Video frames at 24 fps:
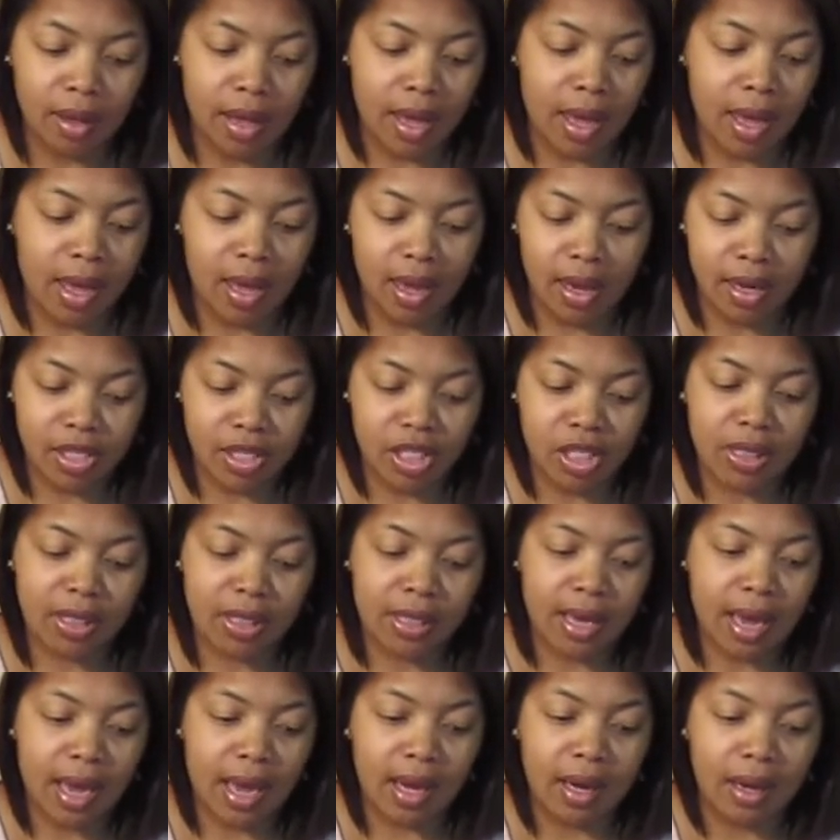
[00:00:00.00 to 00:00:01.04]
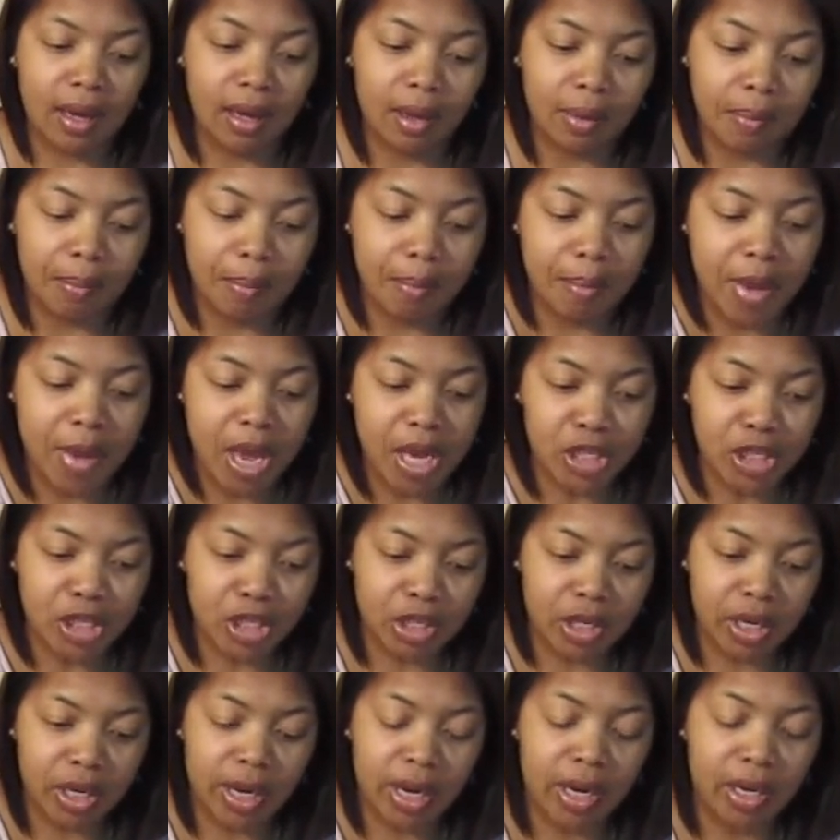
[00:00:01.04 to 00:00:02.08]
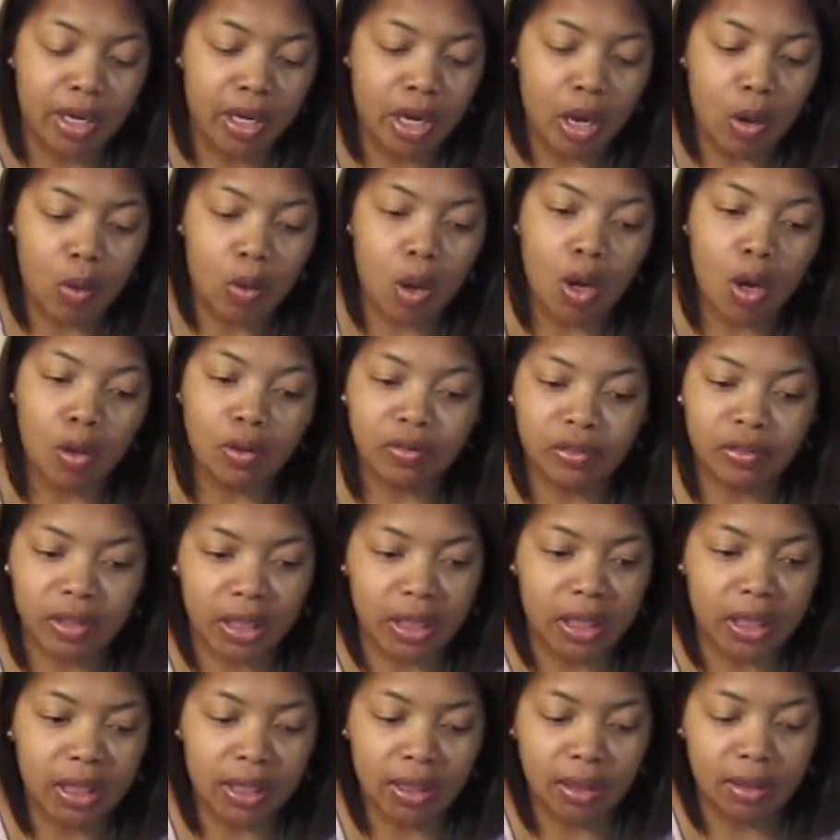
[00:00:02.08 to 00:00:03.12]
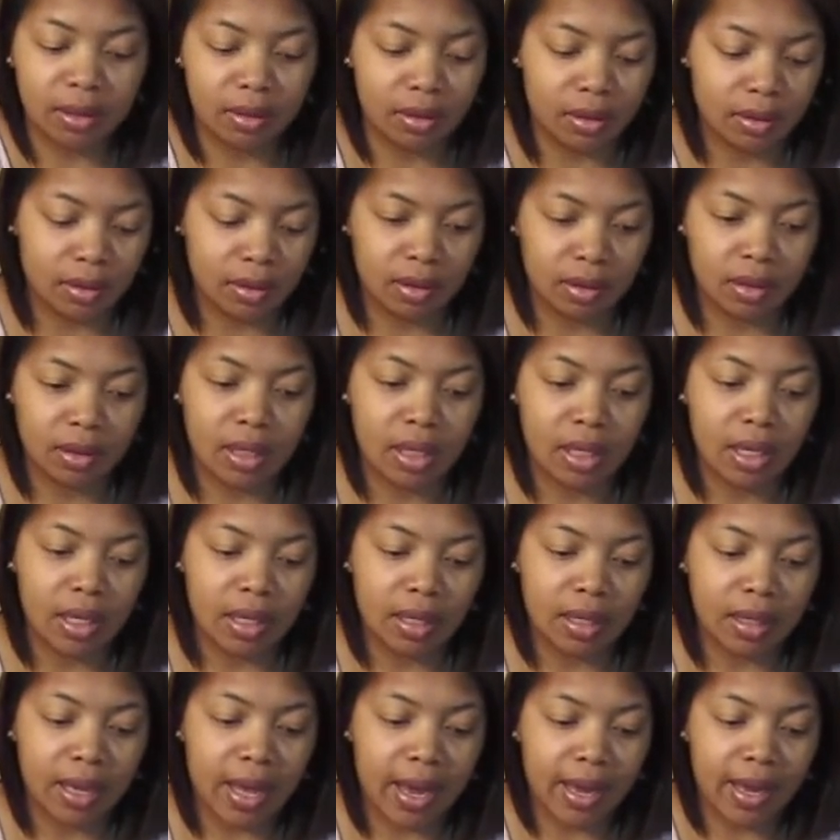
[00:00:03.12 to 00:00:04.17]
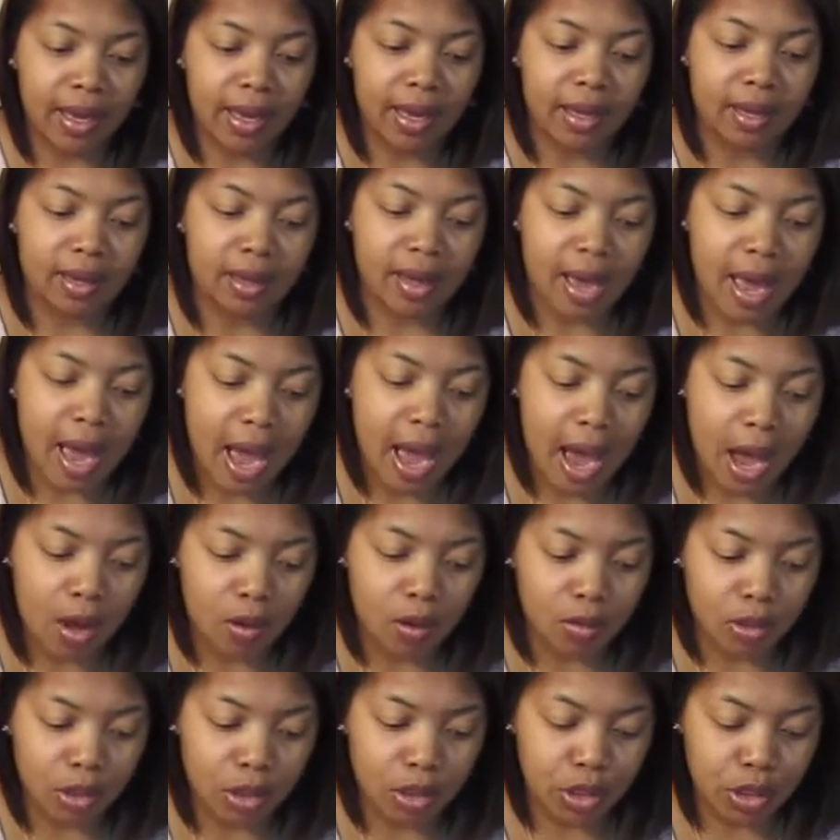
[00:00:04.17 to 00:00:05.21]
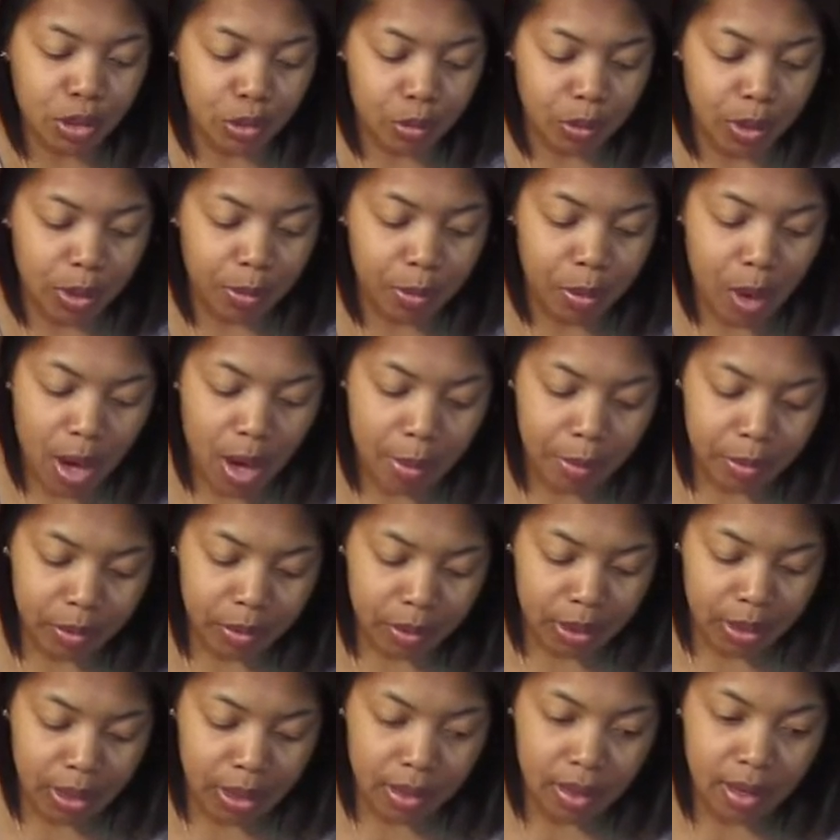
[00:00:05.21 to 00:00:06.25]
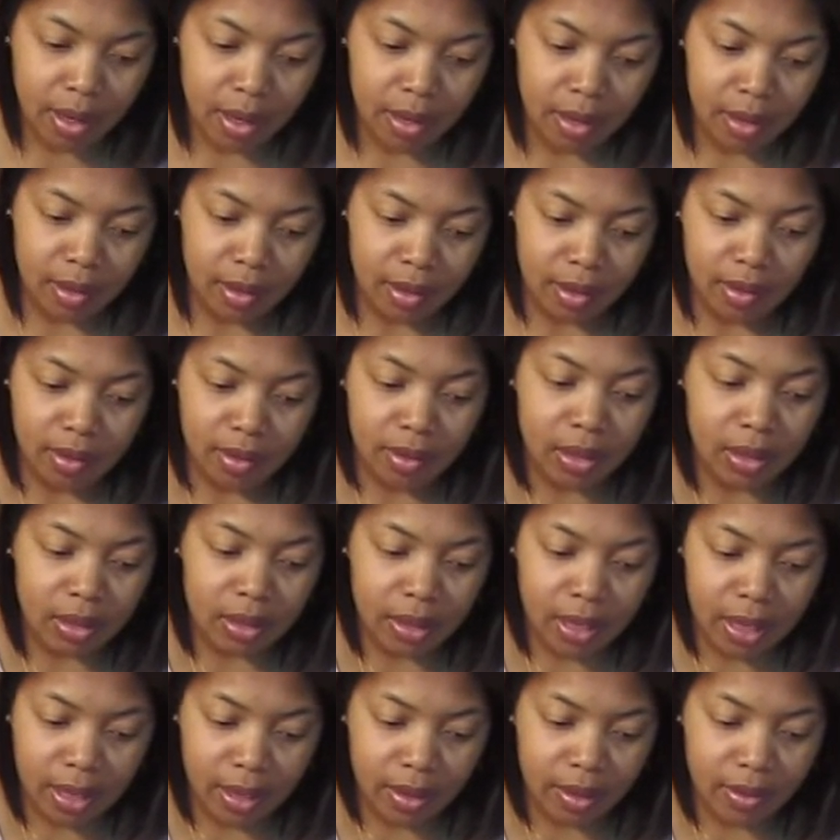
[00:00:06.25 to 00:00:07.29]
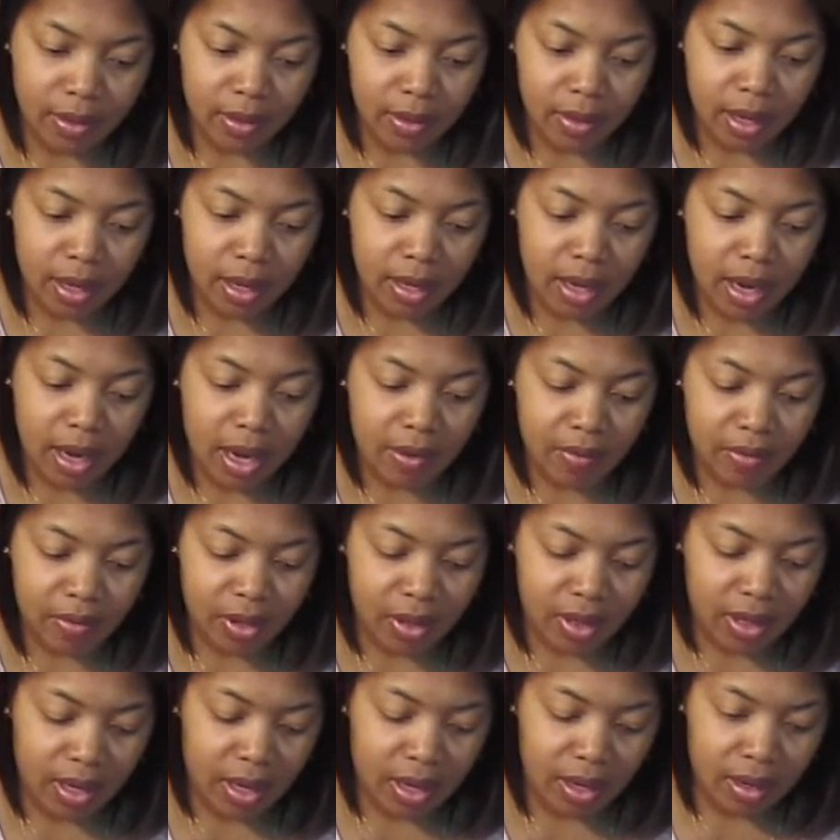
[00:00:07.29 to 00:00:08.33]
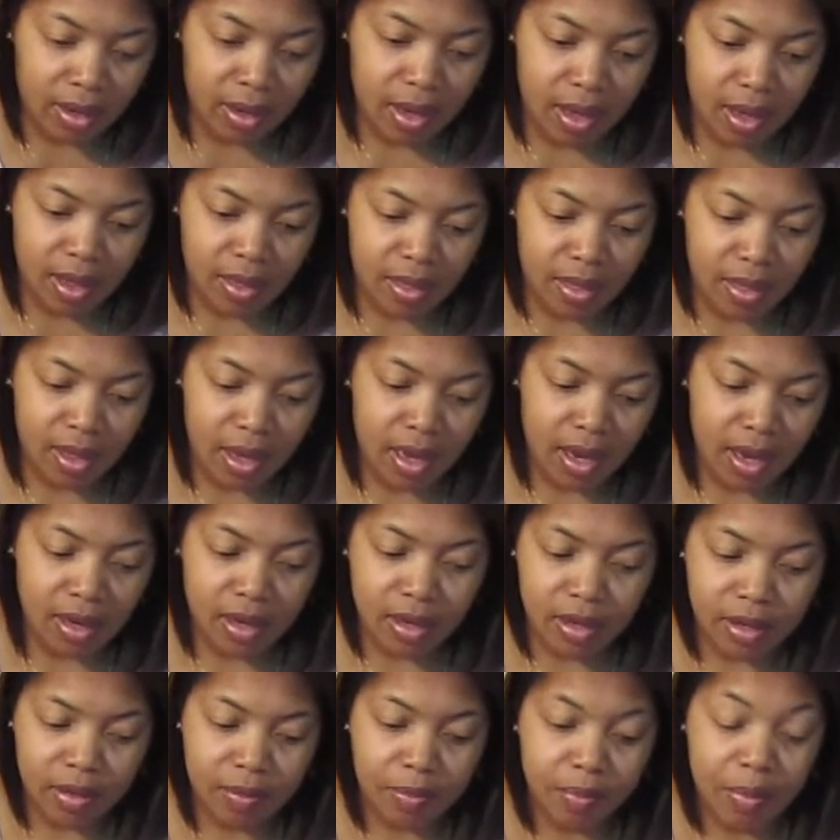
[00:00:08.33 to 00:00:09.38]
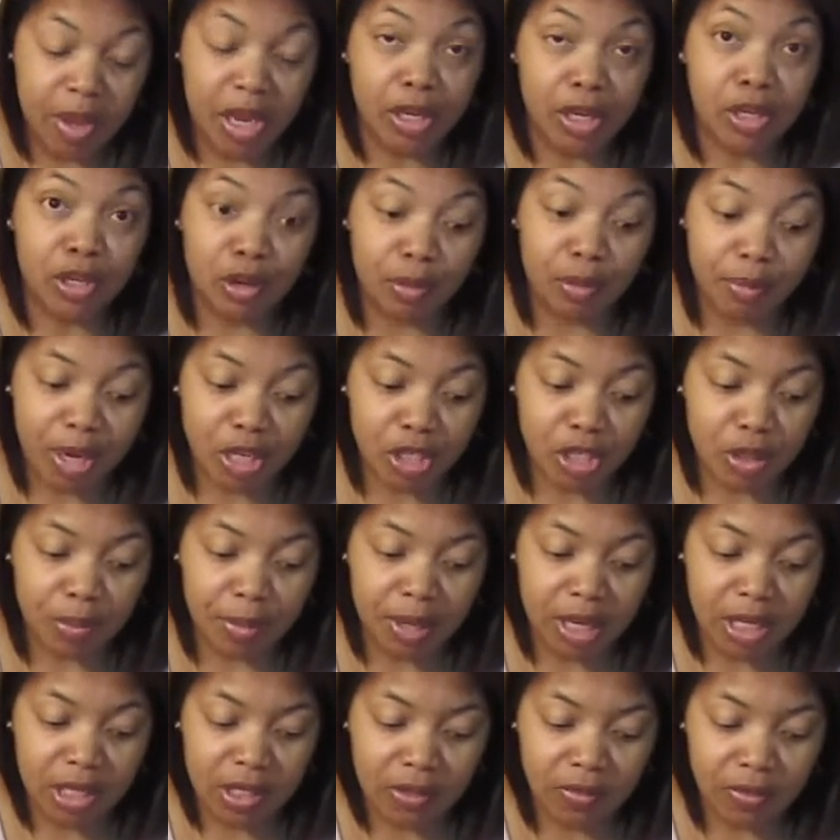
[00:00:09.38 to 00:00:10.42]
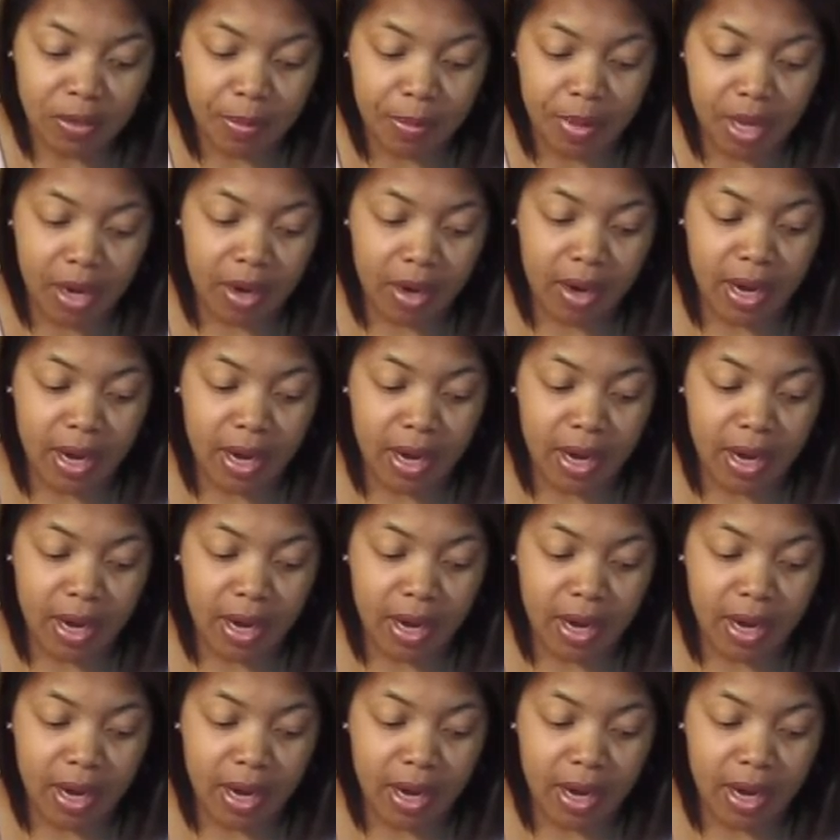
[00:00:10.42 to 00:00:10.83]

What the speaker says: and just kind of measure and go over like how to do it properly, the length and everything, and then make your measurements from there.